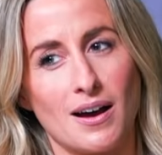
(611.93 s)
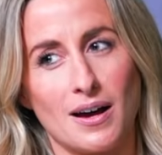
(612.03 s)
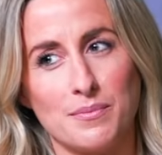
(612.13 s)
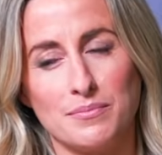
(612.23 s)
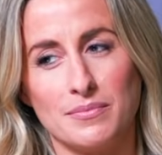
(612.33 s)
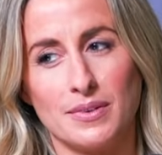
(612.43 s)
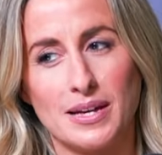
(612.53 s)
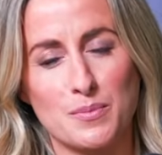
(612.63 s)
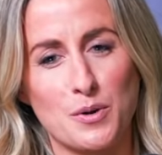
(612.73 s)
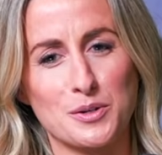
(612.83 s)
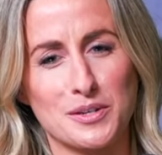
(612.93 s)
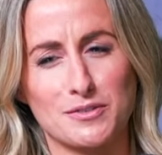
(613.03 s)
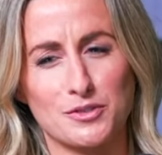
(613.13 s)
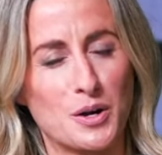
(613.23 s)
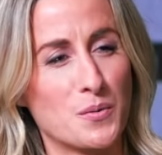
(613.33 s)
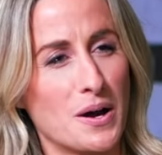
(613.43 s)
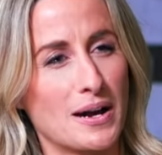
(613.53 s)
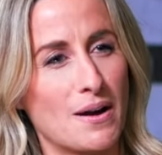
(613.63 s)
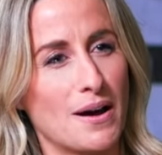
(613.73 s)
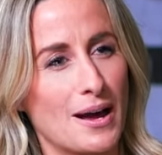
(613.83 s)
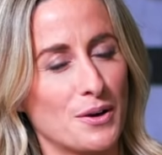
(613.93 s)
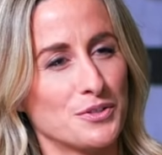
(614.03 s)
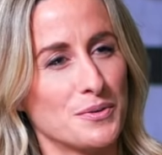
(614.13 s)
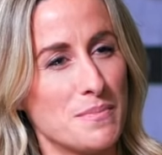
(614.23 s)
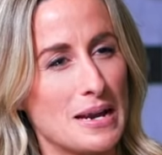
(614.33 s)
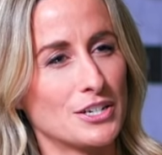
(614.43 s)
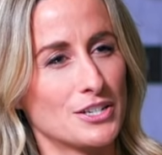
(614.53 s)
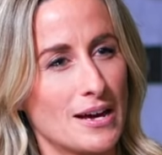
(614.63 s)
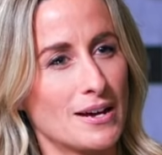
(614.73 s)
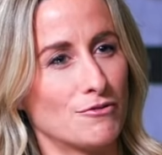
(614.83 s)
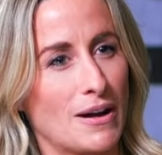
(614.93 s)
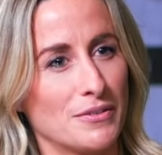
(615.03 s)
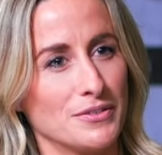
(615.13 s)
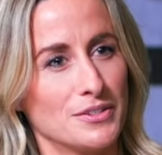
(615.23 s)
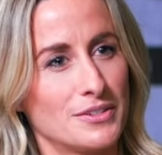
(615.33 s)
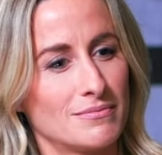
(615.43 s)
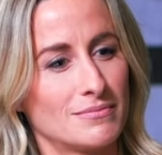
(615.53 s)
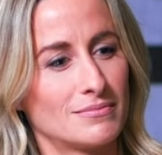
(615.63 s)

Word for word: i'm in the process of trying to work out how to manage that around